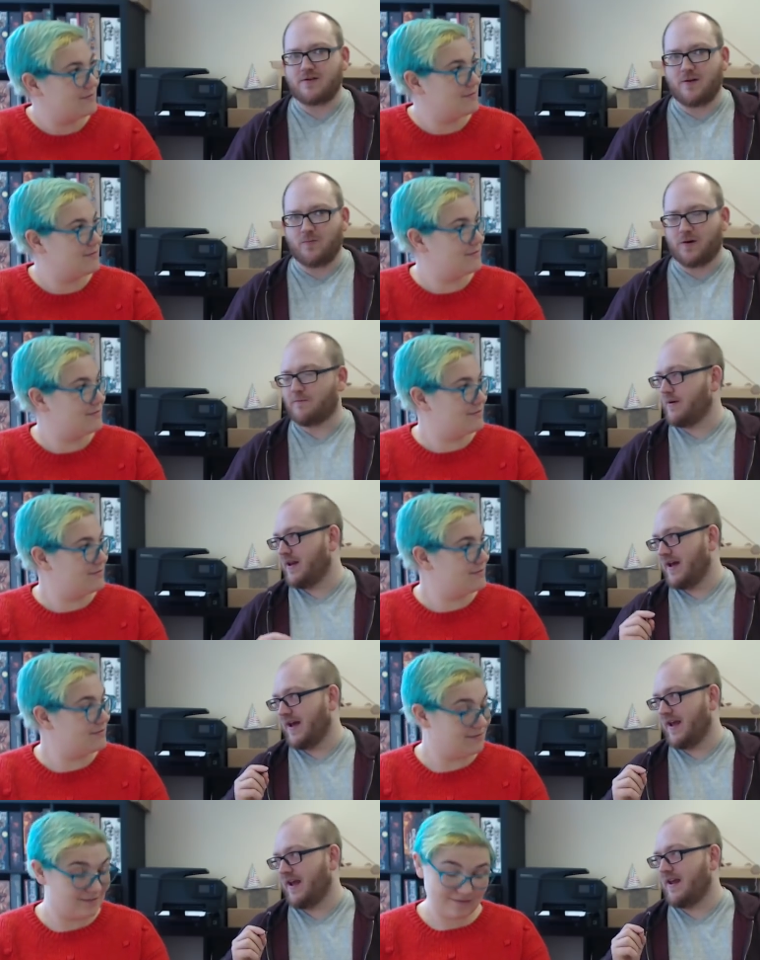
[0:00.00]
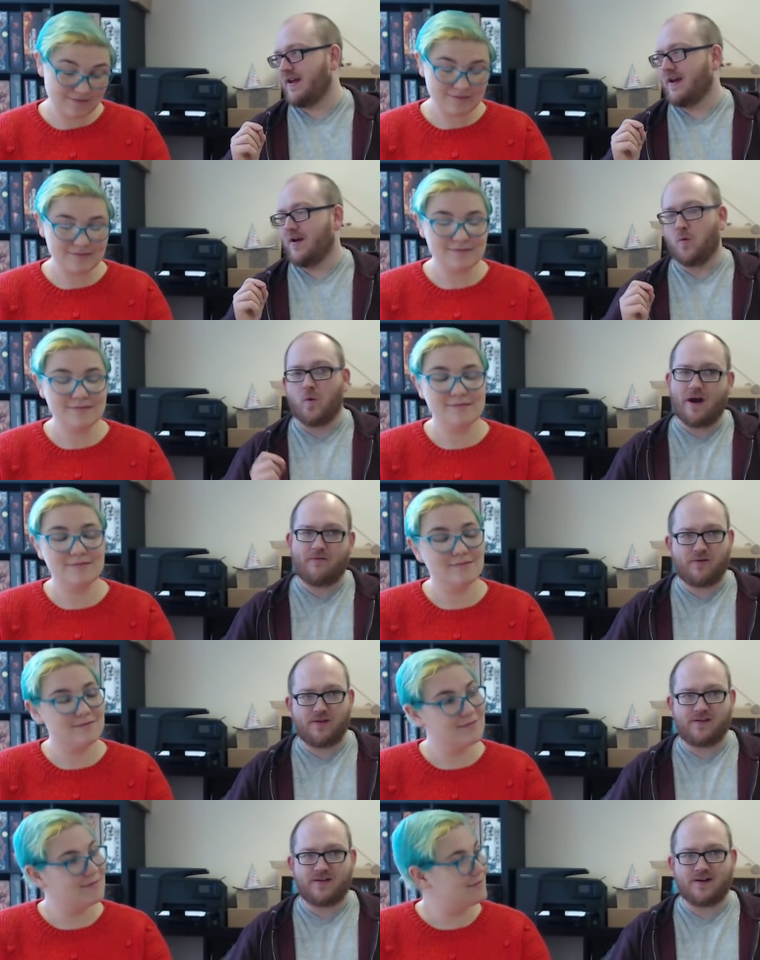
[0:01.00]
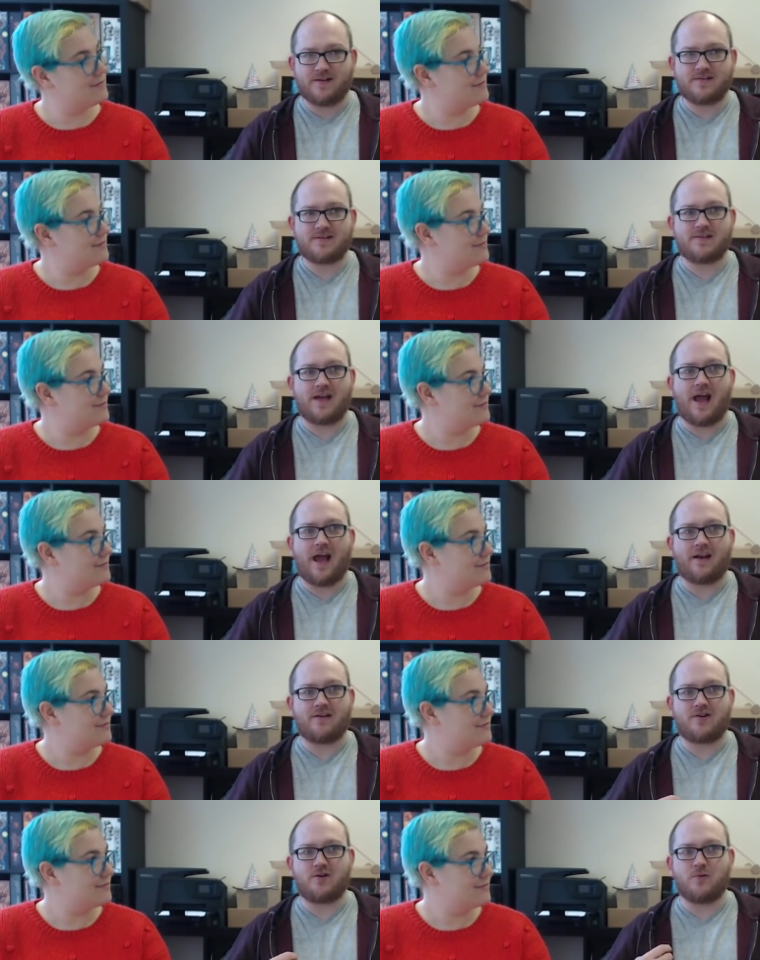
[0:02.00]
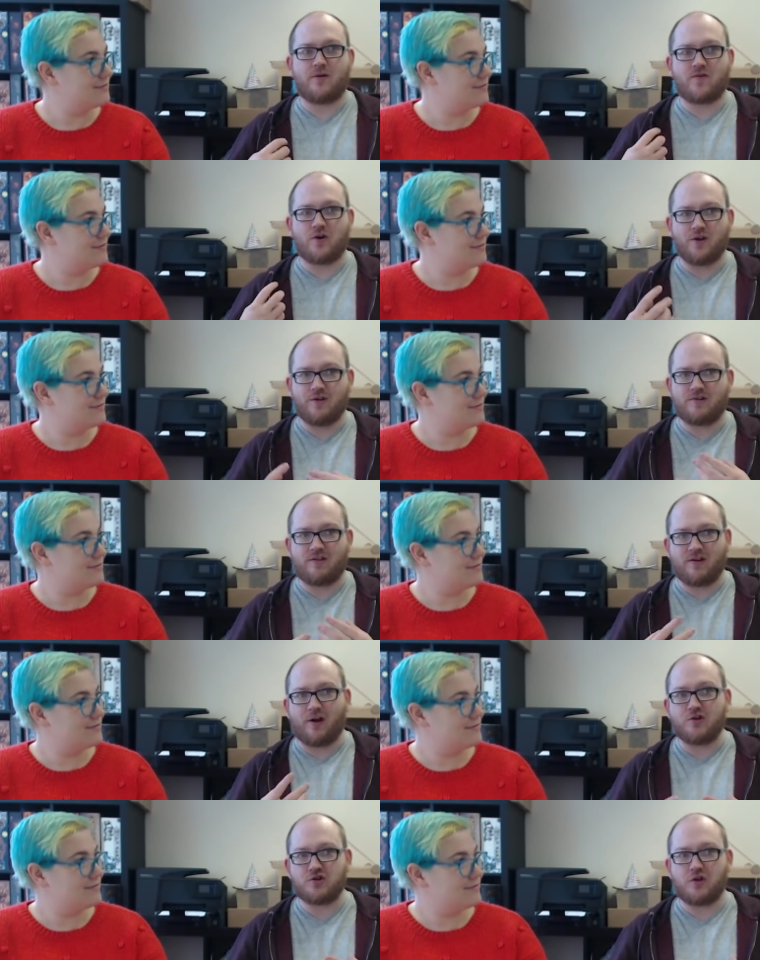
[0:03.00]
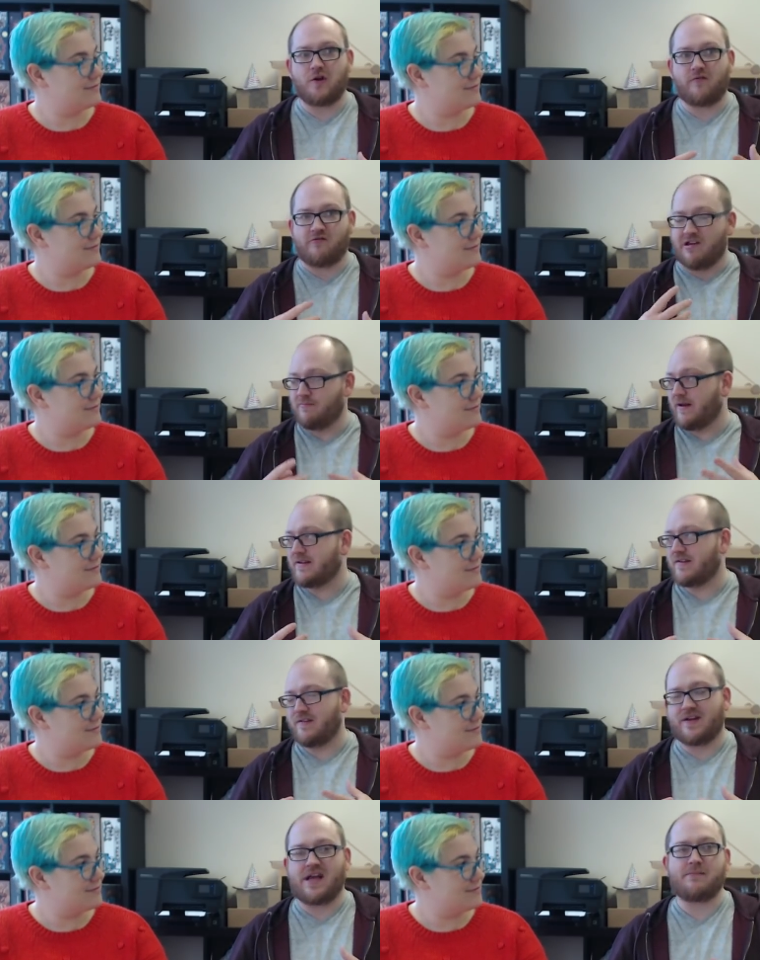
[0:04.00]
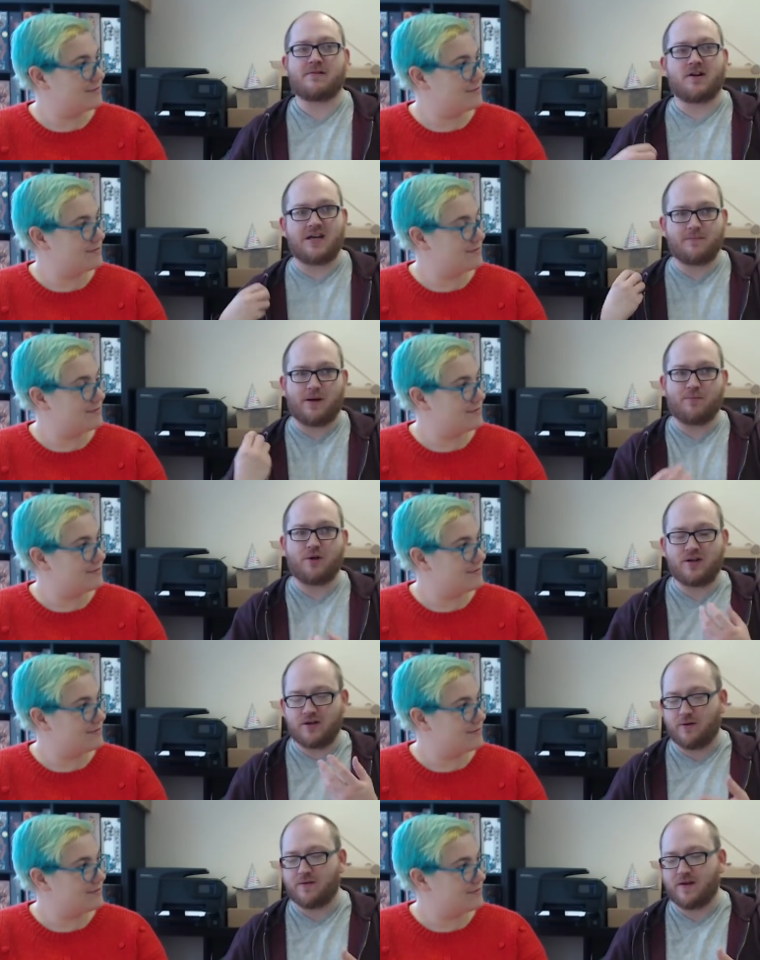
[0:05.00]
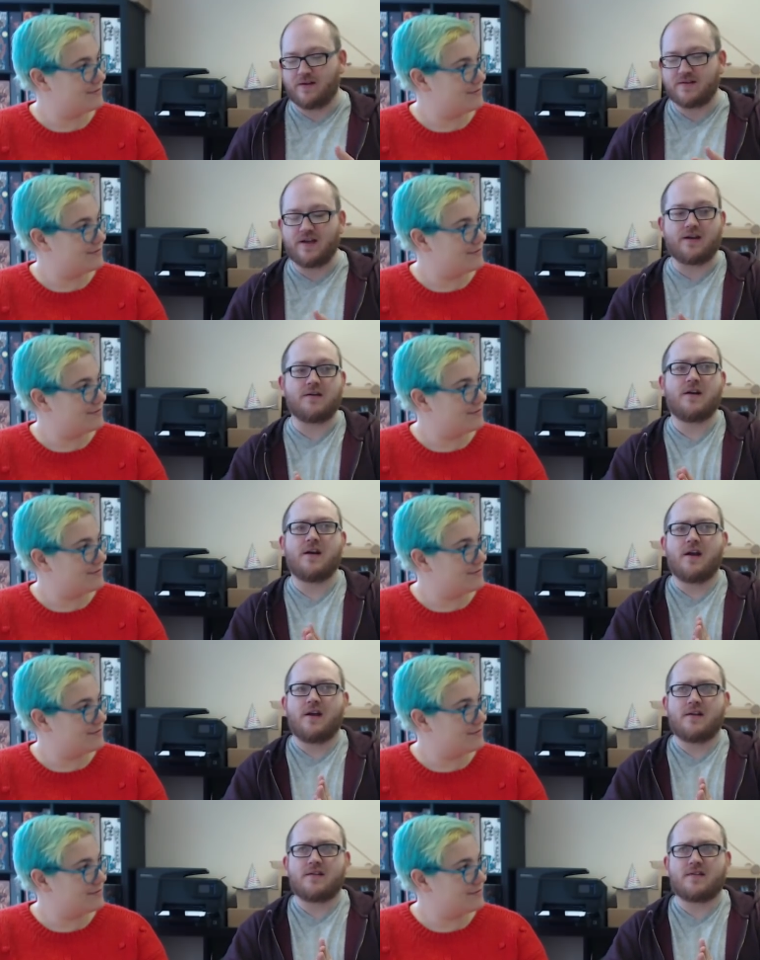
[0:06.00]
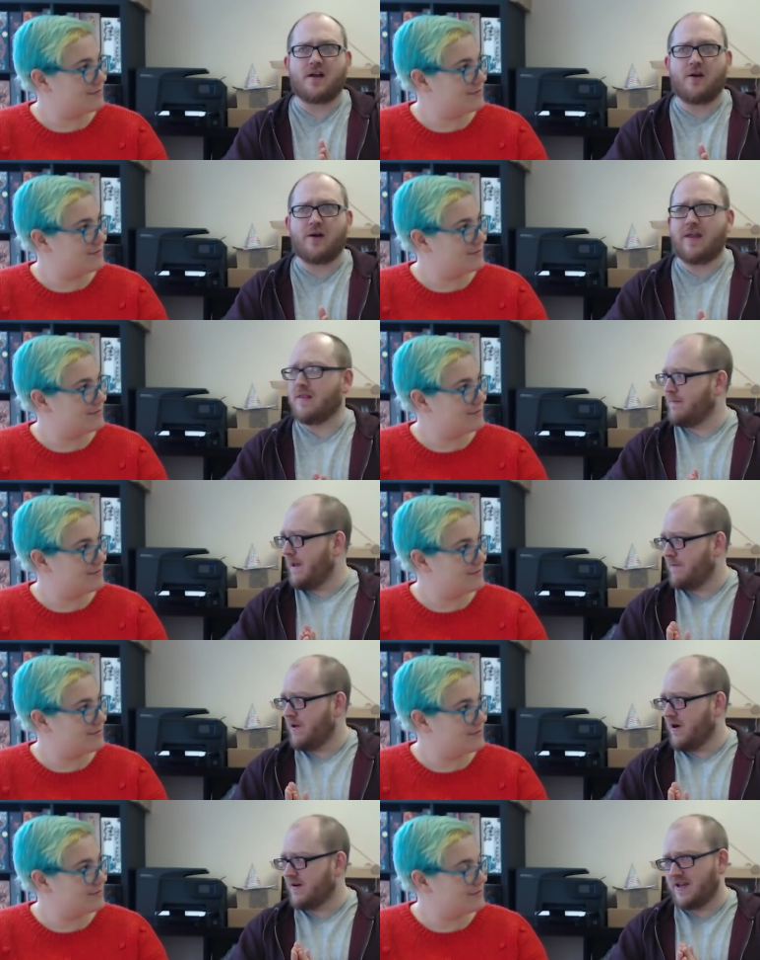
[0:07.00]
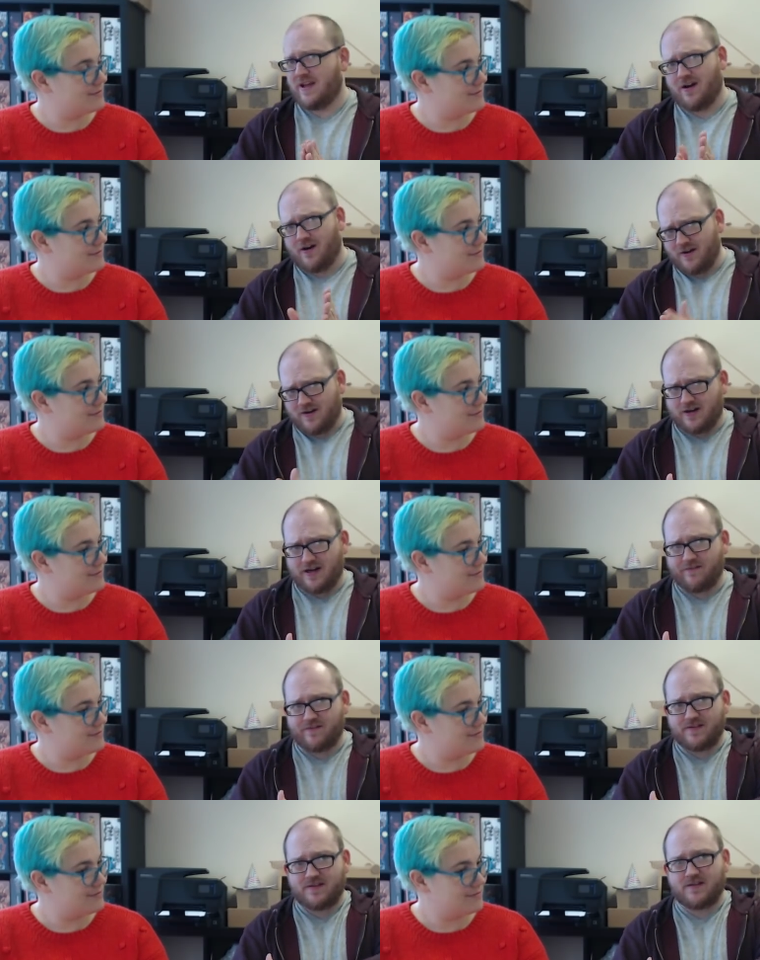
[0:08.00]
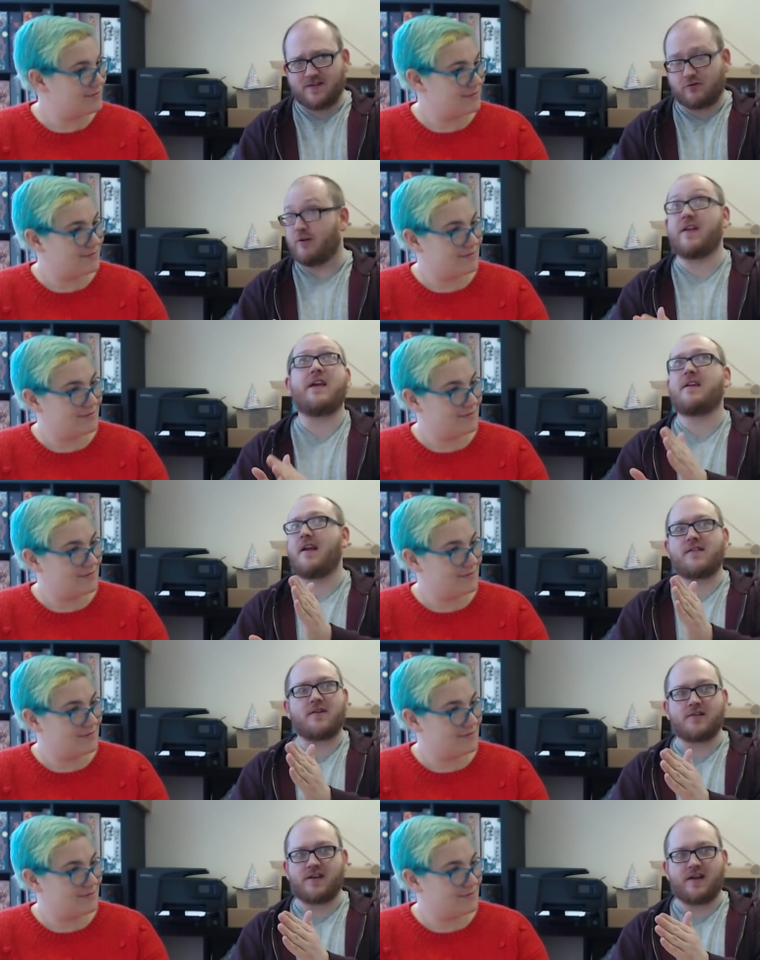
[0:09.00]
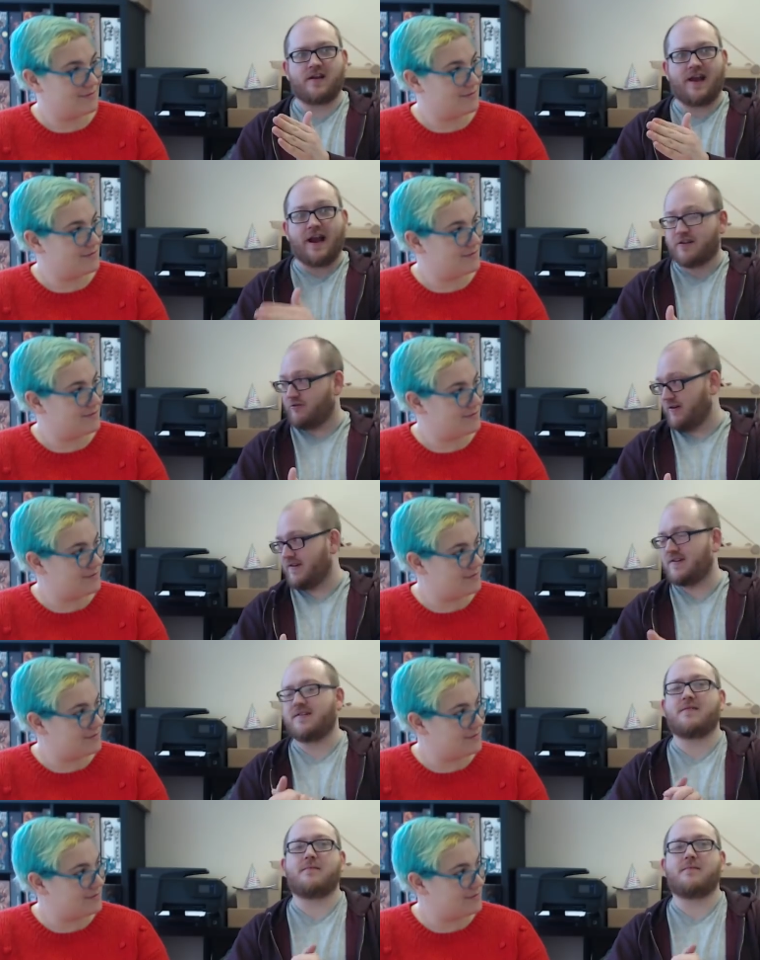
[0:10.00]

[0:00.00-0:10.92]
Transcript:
Speaker 1: you want to play, mm-hmm. what everything does, and you'll have got used to the notion of remixing the game slightly by putting new things in. So in the BPRD archives, sorry, the Kickstarter extras